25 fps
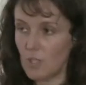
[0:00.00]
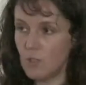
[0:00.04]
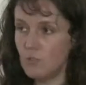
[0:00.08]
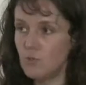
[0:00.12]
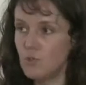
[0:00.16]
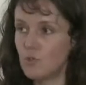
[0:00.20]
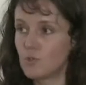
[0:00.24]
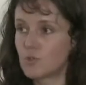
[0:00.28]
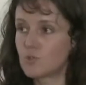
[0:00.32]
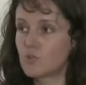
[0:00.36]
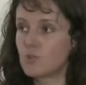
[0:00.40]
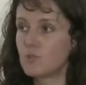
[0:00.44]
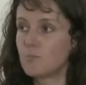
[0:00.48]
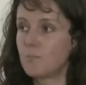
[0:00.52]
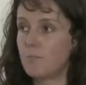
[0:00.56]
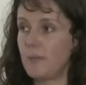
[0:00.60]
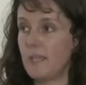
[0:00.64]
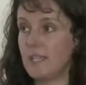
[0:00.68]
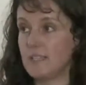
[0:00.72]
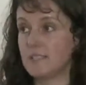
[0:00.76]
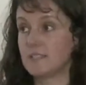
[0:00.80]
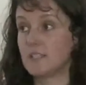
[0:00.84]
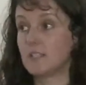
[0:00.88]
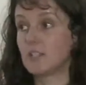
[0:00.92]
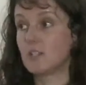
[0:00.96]
You should
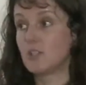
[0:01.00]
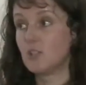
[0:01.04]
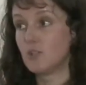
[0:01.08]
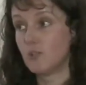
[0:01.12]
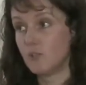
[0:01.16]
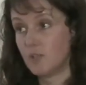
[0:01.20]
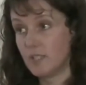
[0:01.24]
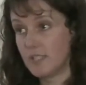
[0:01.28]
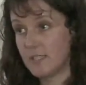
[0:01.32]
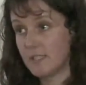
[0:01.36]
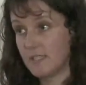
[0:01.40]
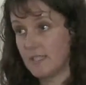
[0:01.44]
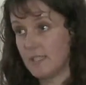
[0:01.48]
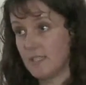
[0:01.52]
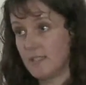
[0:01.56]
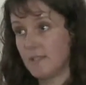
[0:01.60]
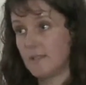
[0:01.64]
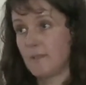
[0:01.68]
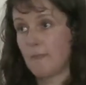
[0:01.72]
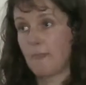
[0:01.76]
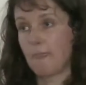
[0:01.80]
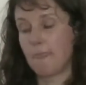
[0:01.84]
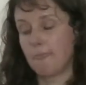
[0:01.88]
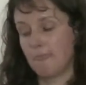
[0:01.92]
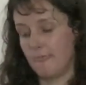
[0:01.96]
pay security,
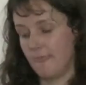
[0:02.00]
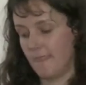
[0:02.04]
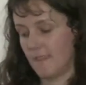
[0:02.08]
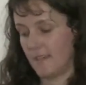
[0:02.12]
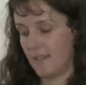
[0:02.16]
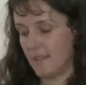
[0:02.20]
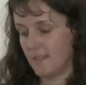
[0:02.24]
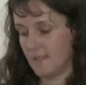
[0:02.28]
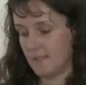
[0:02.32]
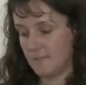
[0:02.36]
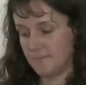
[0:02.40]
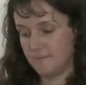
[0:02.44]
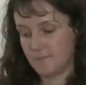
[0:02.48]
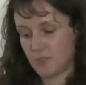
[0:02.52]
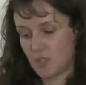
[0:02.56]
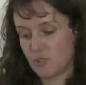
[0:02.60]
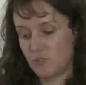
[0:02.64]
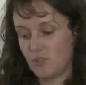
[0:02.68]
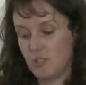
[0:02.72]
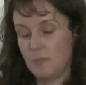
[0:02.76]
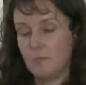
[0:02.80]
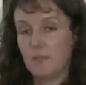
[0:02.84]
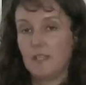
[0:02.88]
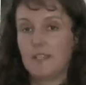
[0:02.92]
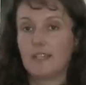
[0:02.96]
the
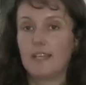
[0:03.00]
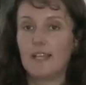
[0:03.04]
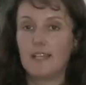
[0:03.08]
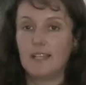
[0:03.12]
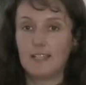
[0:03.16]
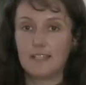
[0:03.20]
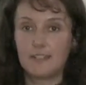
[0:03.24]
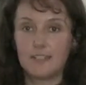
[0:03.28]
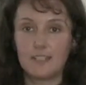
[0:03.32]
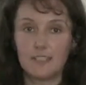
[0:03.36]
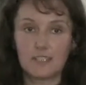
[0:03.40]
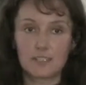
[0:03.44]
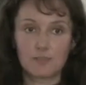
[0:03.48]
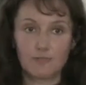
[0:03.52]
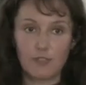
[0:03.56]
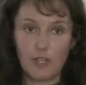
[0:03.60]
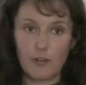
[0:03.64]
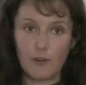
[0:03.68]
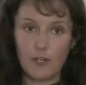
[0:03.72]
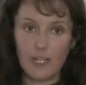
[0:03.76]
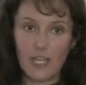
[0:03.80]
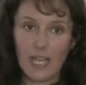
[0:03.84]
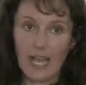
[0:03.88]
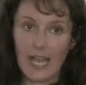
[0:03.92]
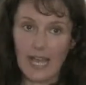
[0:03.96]
criminality is
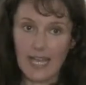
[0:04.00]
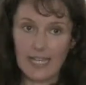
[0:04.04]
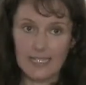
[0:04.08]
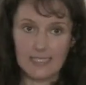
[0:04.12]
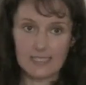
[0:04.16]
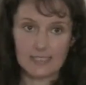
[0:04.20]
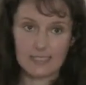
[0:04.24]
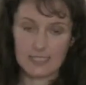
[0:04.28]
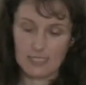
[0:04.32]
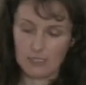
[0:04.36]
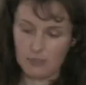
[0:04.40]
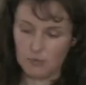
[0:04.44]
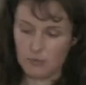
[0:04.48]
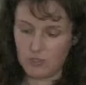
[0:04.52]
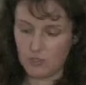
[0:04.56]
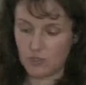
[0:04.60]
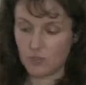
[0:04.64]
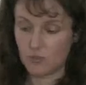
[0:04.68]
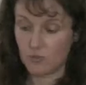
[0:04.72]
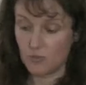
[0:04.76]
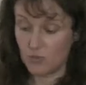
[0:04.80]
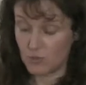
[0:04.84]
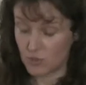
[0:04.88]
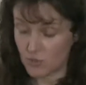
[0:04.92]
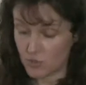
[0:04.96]
very high, so
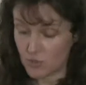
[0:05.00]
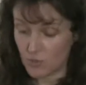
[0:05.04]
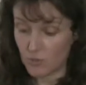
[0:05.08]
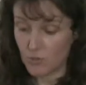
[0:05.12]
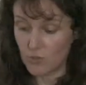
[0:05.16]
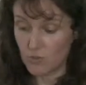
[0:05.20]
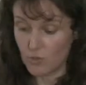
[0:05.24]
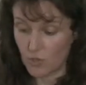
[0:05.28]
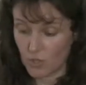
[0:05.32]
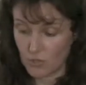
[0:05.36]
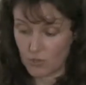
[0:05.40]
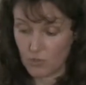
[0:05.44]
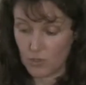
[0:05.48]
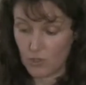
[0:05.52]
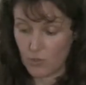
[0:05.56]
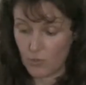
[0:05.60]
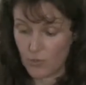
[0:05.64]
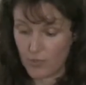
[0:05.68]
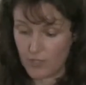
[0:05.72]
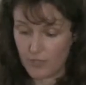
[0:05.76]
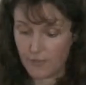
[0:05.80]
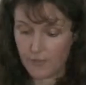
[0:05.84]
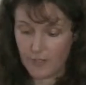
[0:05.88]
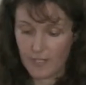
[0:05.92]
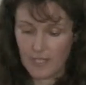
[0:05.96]
you should not
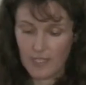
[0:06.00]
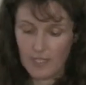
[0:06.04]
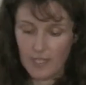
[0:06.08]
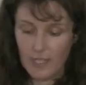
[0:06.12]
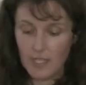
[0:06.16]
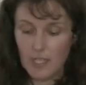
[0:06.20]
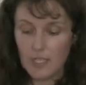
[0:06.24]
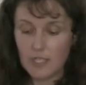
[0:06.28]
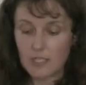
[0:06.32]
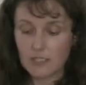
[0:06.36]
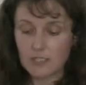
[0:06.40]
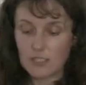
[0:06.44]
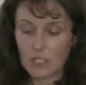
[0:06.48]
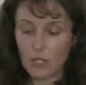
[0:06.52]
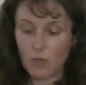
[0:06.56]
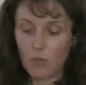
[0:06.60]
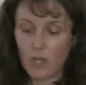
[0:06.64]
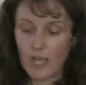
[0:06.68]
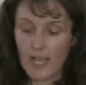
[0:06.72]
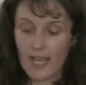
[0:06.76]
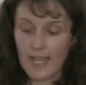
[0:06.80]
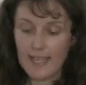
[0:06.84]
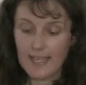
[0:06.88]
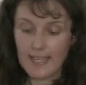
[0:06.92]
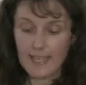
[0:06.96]
go there. So
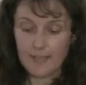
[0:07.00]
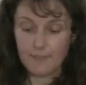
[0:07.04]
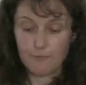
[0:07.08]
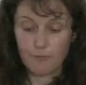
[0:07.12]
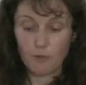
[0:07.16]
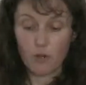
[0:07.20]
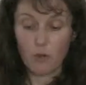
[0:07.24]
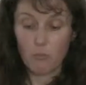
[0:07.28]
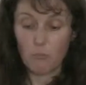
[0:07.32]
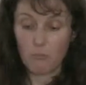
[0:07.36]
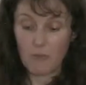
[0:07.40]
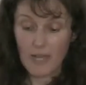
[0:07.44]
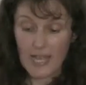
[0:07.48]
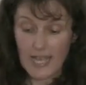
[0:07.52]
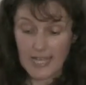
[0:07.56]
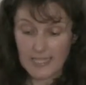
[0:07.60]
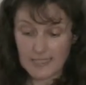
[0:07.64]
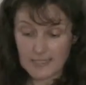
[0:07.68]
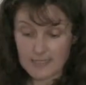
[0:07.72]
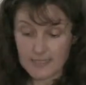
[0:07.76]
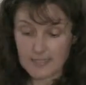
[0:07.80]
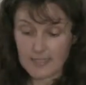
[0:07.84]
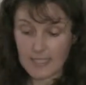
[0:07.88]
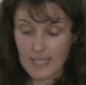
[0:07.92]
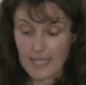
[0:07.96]
for
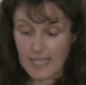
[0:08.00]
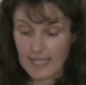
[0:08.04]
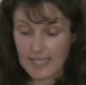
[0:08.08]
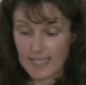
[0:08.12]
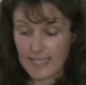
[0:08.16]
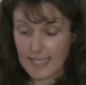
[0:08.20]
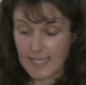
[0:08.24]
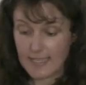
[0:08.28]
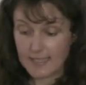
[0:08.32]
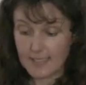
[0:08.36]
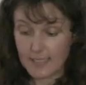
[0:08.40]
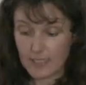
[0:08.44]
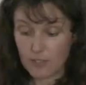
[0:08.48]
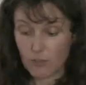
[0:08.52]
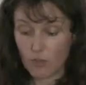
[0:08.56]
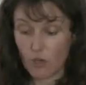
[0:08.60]
months I had a